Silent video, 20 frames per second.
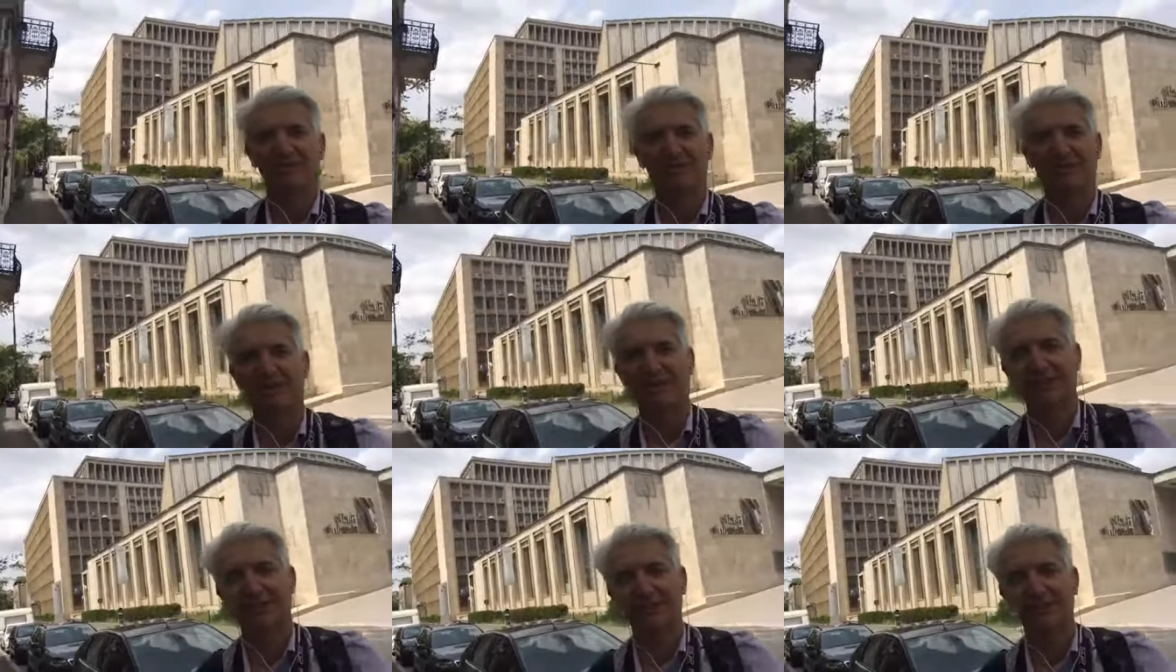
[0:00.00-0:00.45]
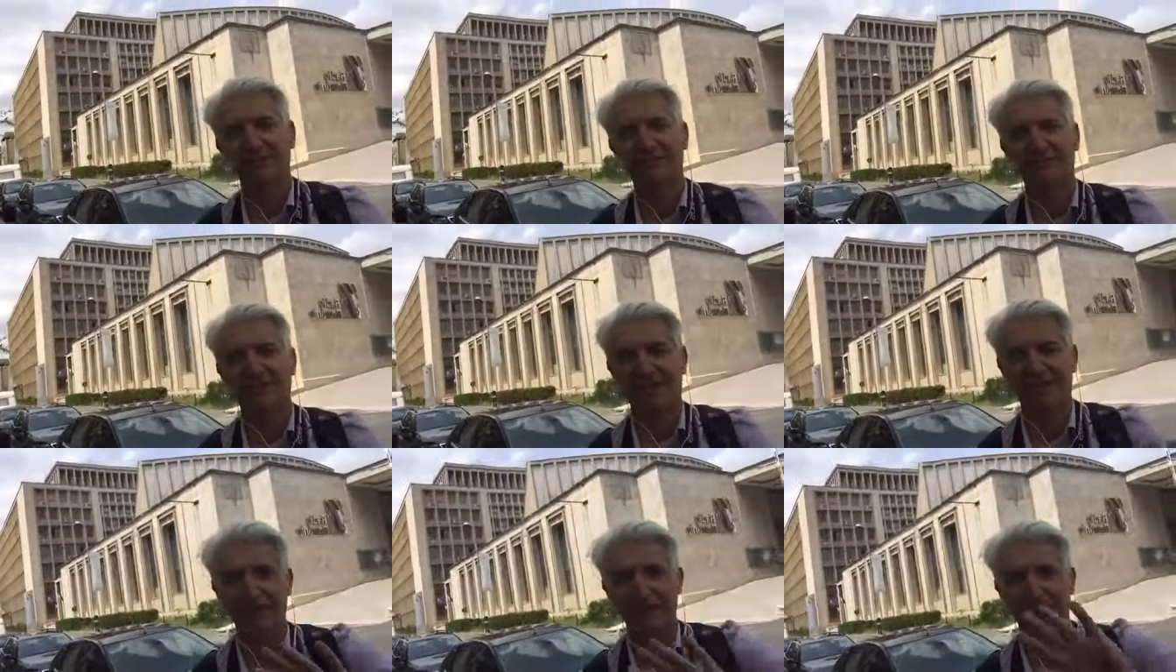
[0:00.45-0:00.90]
Thank you
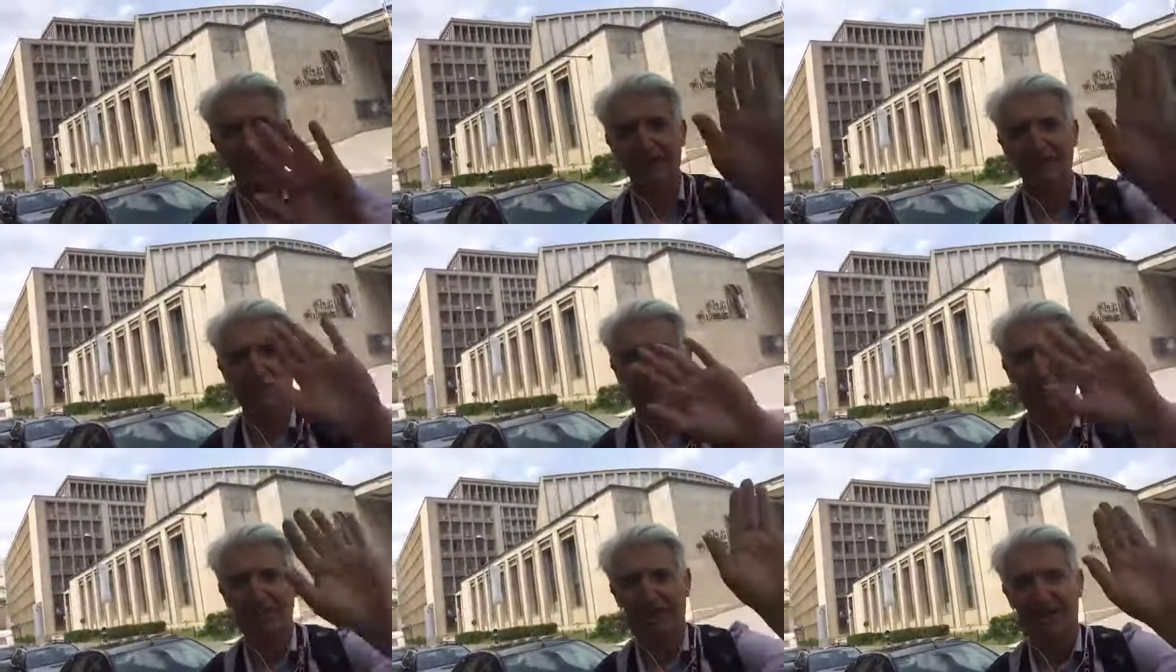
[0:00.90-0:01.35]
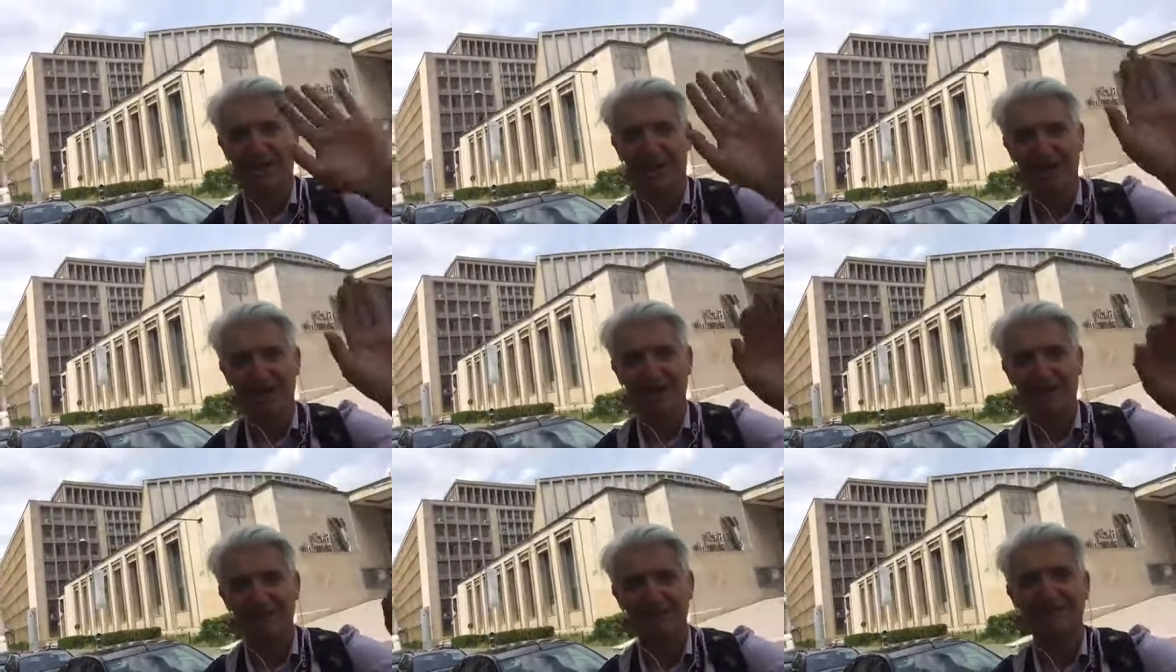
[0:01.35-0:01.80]
and
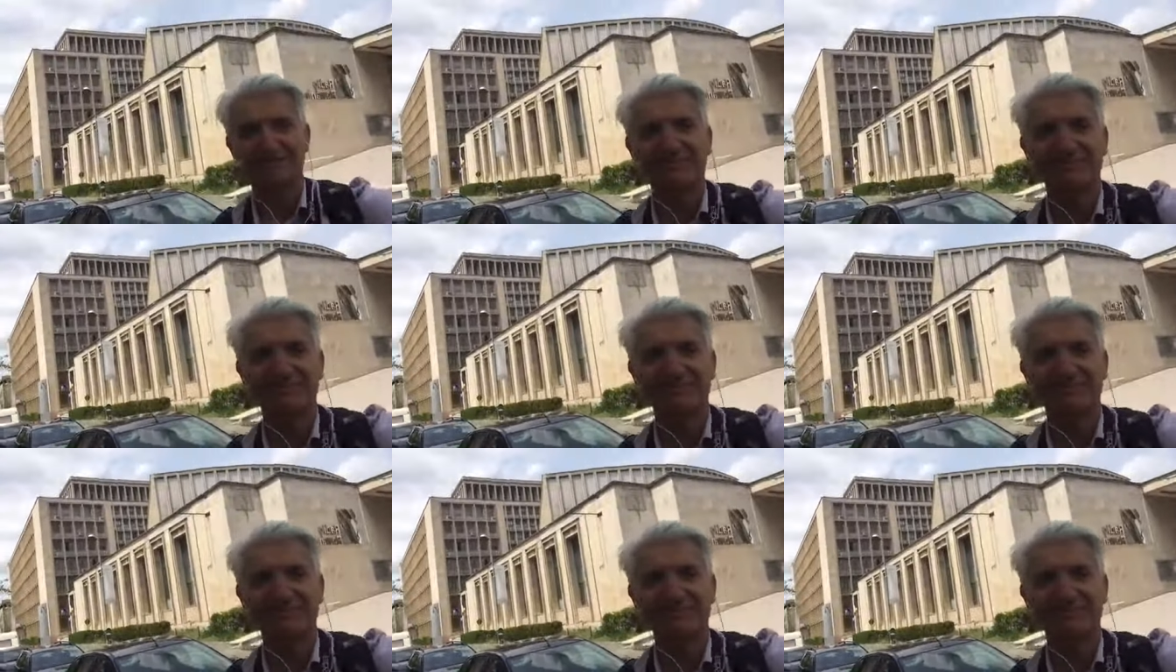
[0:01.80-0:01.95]
goodbye.